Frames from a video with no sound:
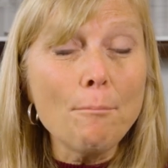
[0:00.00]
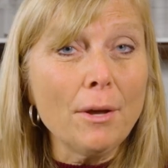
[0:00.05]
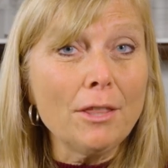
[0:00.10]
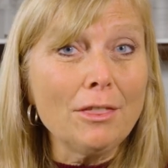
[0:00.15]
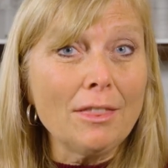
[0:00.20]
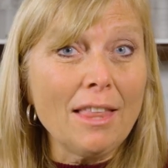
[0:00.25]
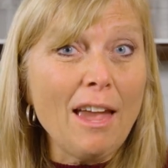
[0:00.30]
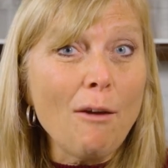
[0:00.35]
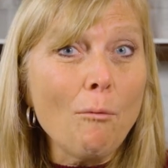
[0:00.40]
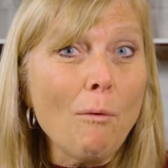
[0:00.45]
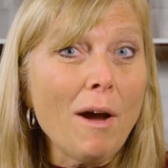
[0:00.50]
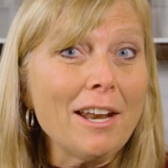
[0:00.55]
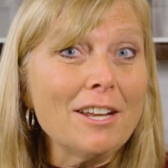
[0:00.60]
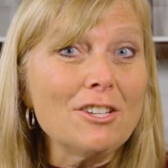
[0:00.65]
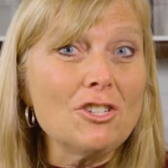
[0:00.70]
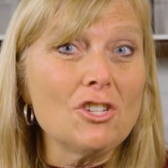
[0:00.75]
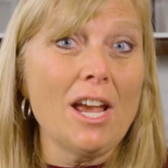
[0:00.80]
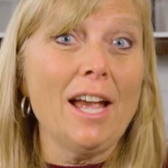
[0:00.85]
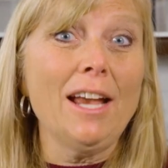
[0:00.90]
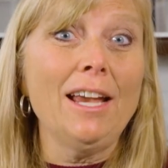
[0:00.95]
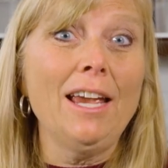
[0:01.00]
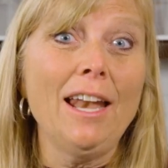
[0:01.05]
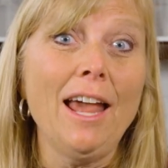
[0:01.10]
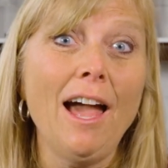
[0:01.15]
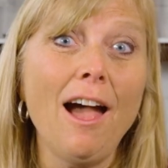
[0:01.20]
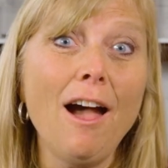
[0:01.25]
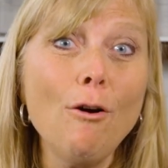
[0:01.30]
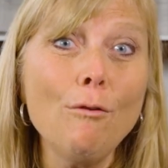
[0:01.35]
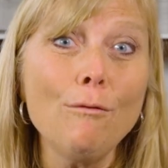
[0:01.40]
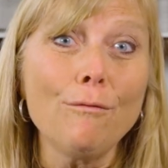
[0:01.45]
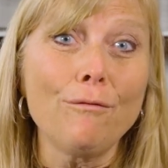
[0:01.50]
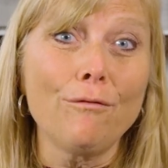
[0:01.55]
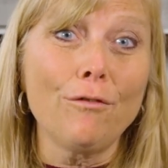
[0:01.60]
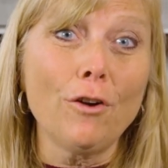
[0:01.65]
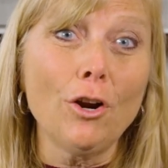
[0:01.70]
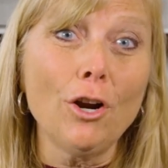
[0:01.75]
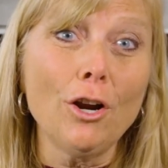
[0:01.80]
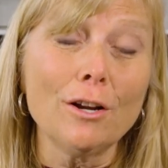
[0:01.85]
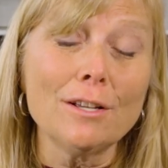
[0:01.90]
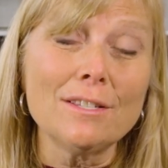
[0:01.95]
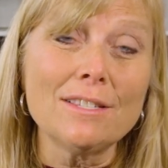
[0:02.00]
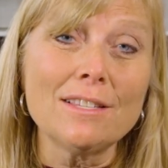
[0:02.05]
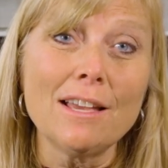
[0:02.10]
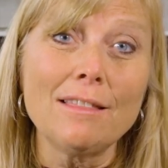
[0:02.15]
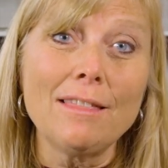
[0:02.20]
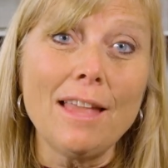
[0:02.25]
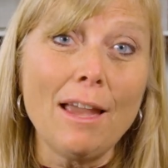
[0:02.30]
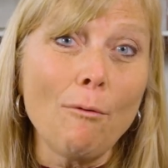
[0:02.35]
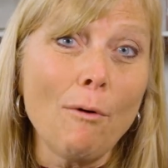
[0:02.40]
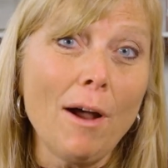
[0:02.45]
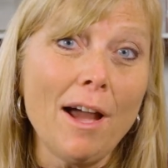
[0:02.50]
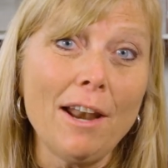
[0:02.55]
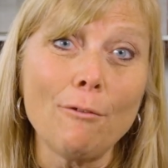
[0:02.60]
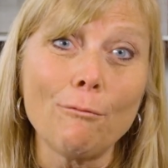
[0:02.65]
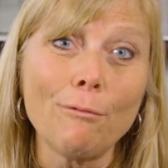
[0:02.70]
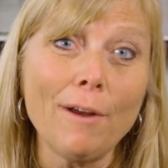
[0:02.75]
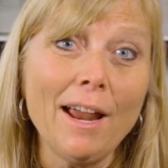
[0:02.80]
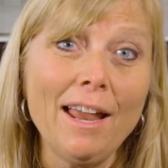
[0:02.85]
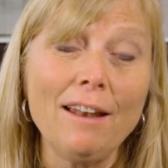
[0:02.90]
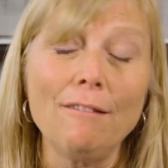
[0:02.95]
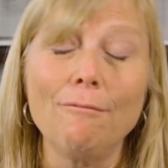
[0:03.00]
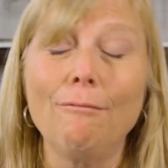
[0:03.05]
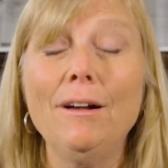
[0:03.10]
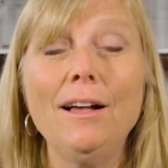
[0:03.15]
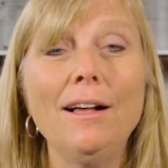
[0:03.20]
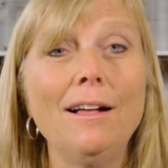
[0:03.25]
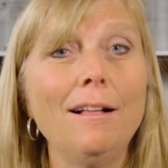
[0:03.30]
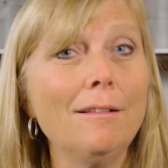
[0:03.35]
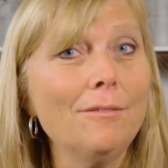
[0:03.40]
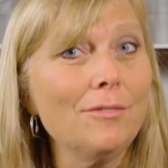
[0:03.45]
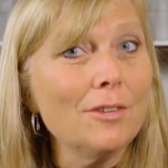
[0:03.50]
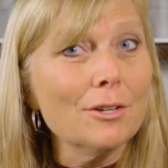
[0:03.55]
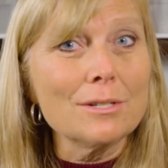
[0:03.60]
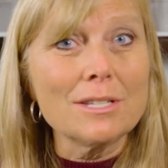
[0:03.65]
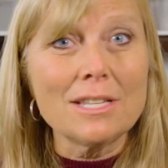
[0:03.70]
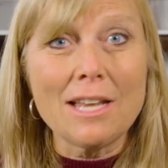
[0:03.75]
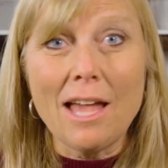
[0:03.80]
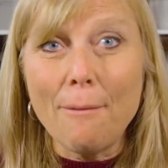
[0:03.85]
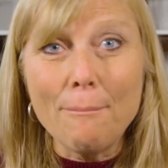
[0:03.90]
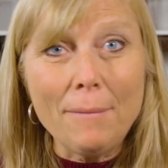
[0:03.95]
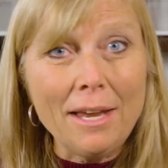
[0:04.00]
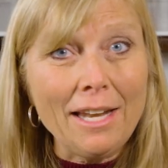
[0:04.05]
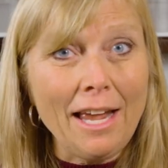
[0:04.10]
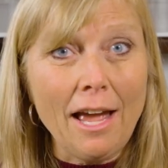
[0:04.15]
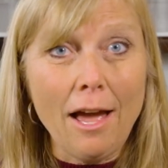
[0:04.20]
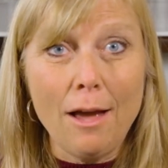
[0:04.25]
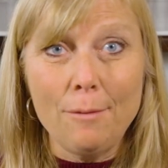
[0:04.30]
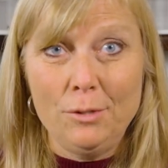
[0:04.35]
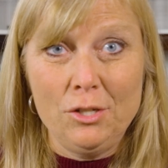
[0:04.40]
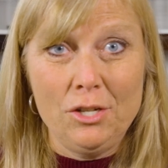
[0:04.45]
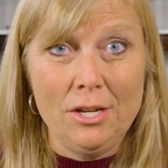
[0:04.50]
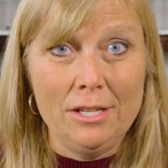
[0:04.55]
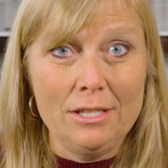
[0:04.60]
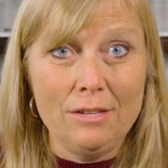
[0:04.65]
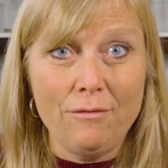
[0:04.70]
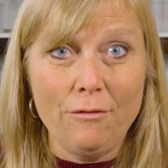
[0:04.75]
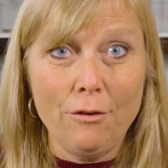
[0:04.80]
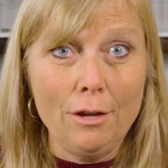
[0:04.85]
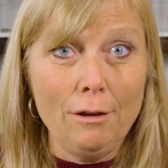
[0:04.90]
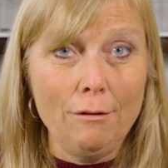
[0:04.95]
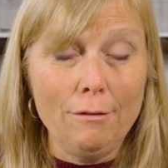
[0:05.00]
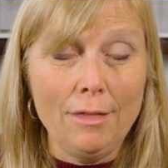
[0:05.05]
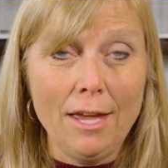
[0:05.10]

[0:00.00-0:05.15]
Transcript: but they want to check it out first and they want to rent. Well, there's not many options for you